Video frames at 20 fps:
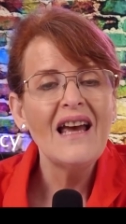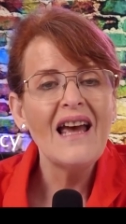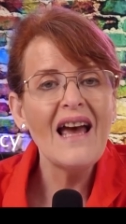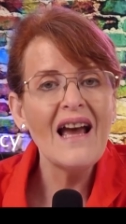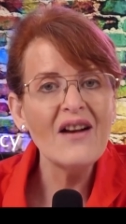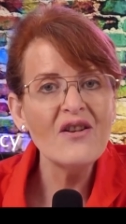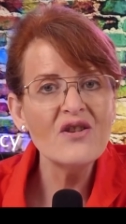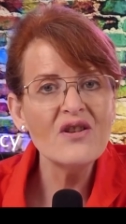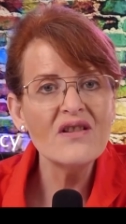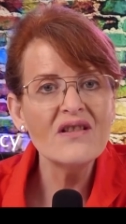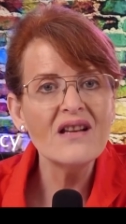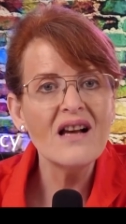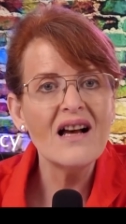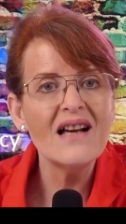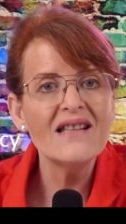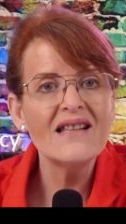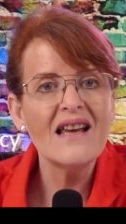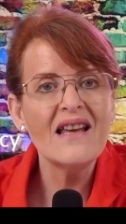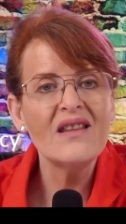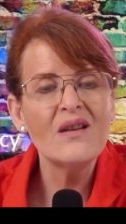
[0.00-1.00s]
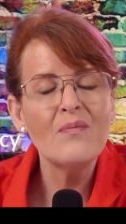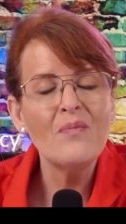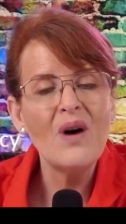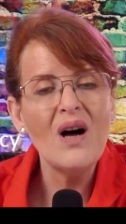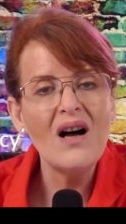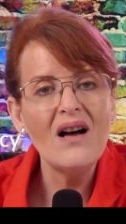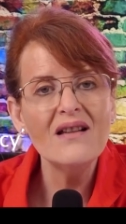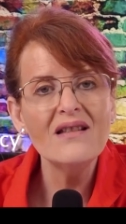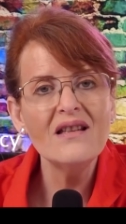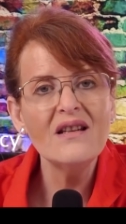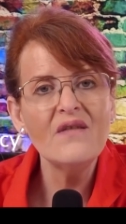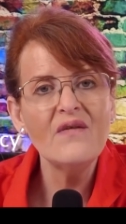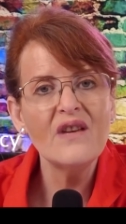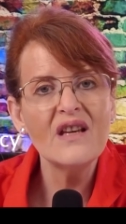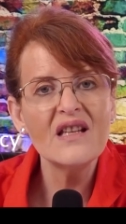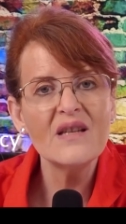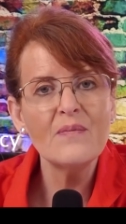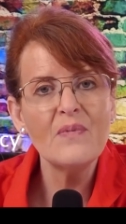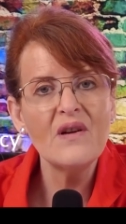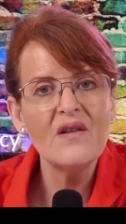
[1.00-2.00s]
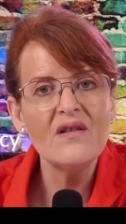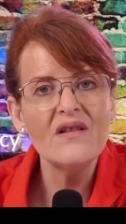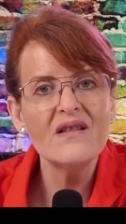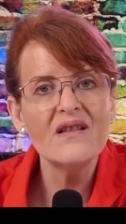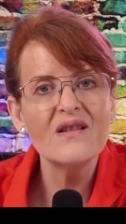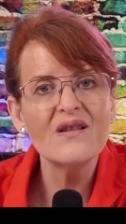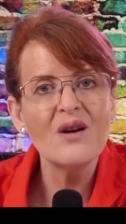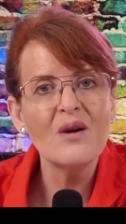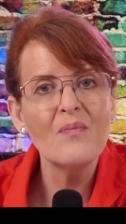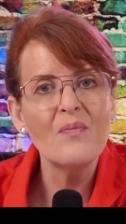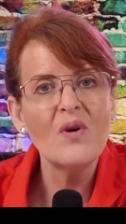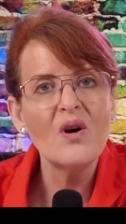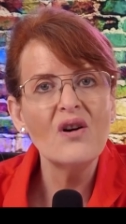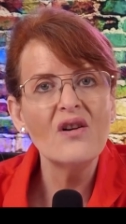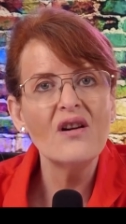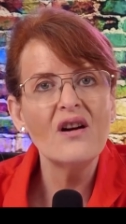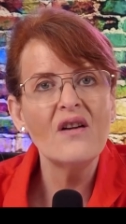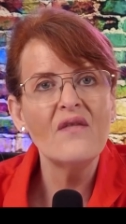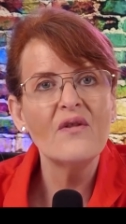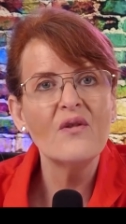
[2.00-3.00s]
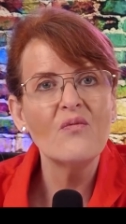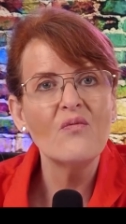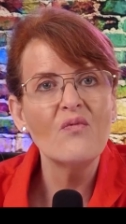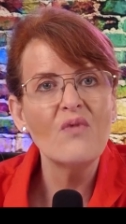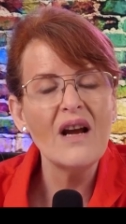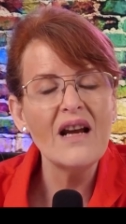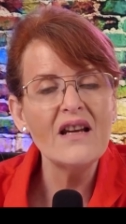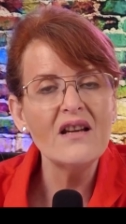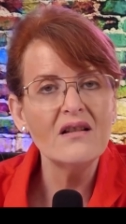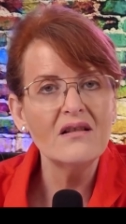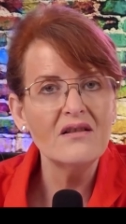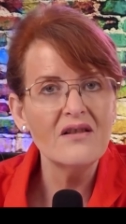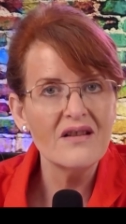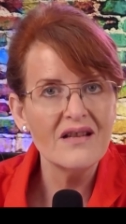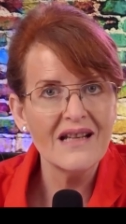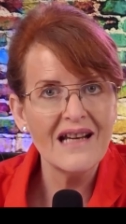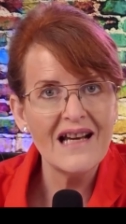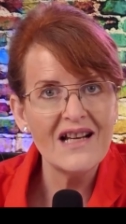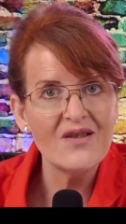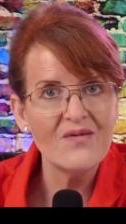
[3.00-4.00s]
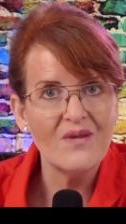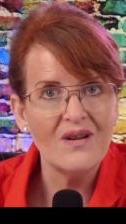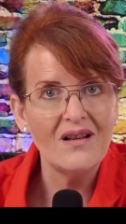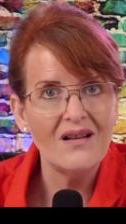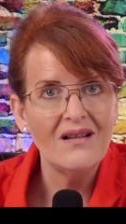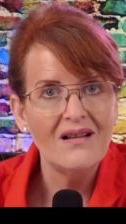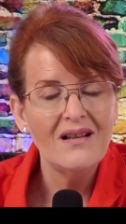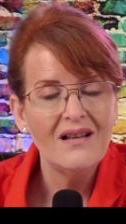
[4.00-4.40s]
exercise and the positive experiences are part of a regular schedule,